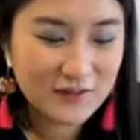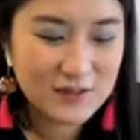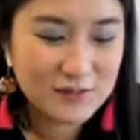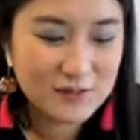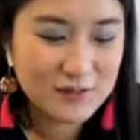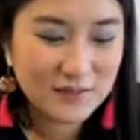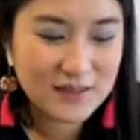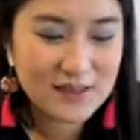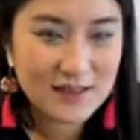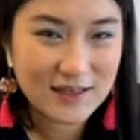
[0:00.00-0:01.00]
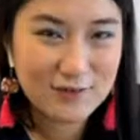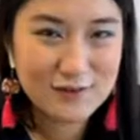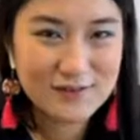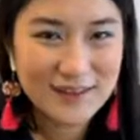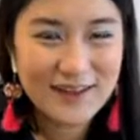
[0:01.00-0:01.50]
This one because
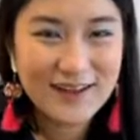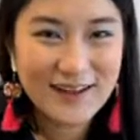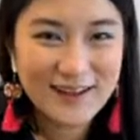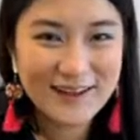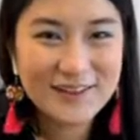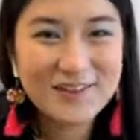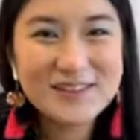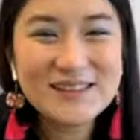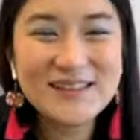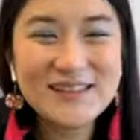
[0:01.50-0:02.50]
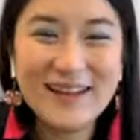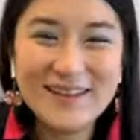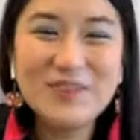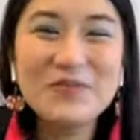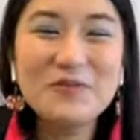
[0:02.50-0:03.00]
I kind of used it
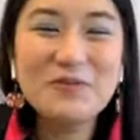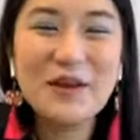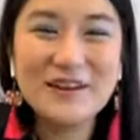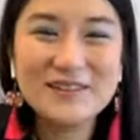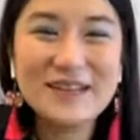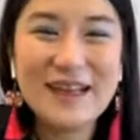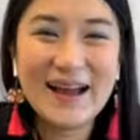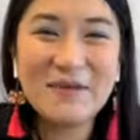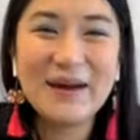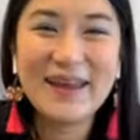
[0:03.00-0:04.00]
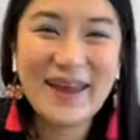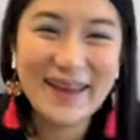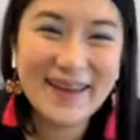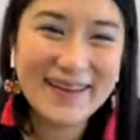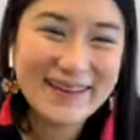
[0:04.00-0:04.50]
to when dyeing my
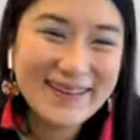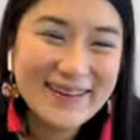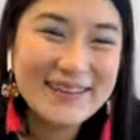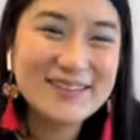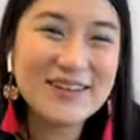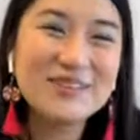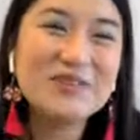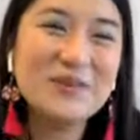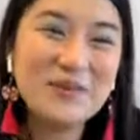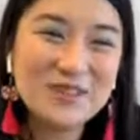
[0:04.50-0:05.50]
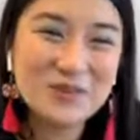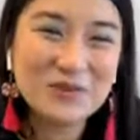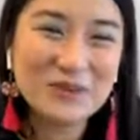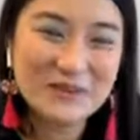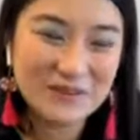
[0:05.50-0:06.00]
hair. So I was combing
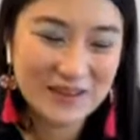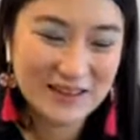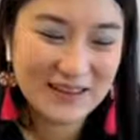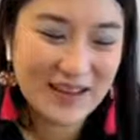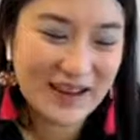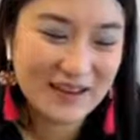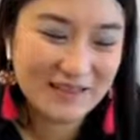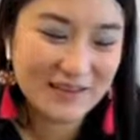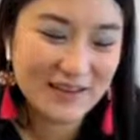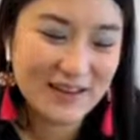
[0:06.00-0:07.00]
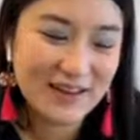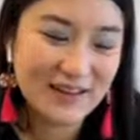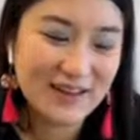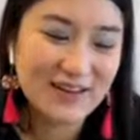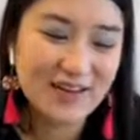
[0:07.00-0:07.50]
through with the dye and
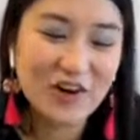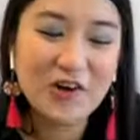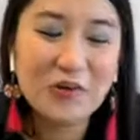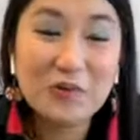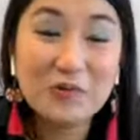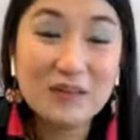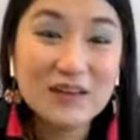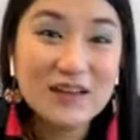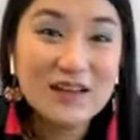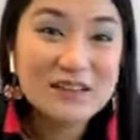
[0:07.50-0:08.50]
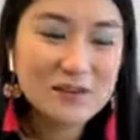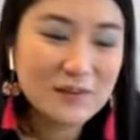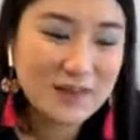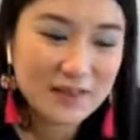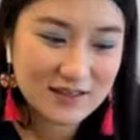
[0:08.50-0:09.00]
everything, and then it got old.
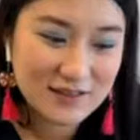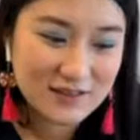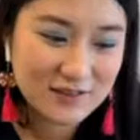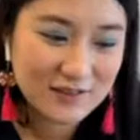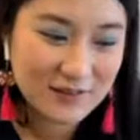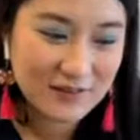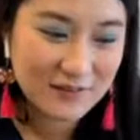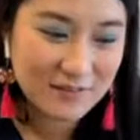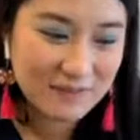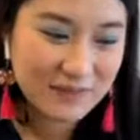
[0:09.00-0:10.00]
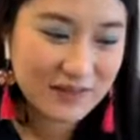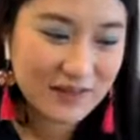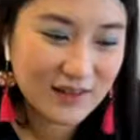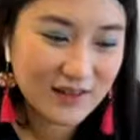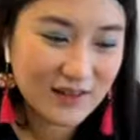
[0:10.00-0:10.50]
So, but it's still
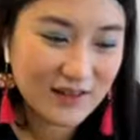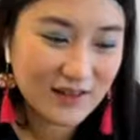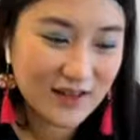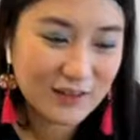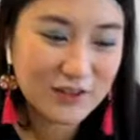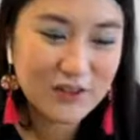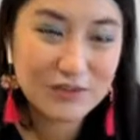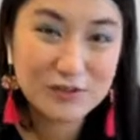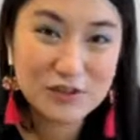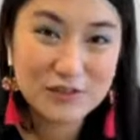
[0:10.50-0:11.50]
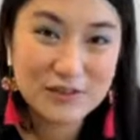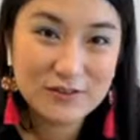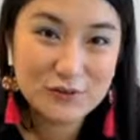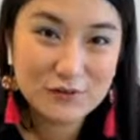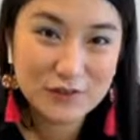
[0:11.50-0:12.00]
I thought it could still
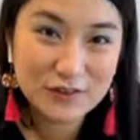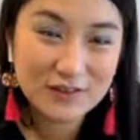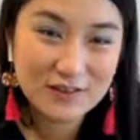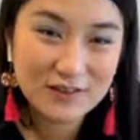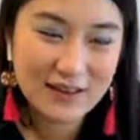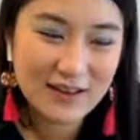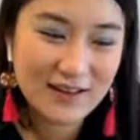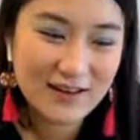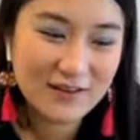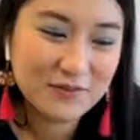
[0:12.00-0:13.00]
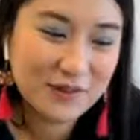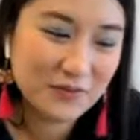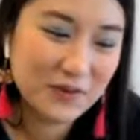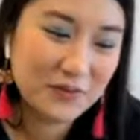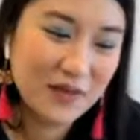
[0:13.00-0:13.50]
be useful, okay, and I didn't
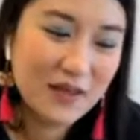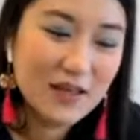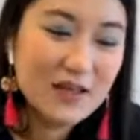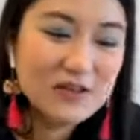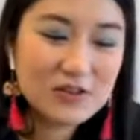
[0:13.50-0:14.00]
want to throw it away.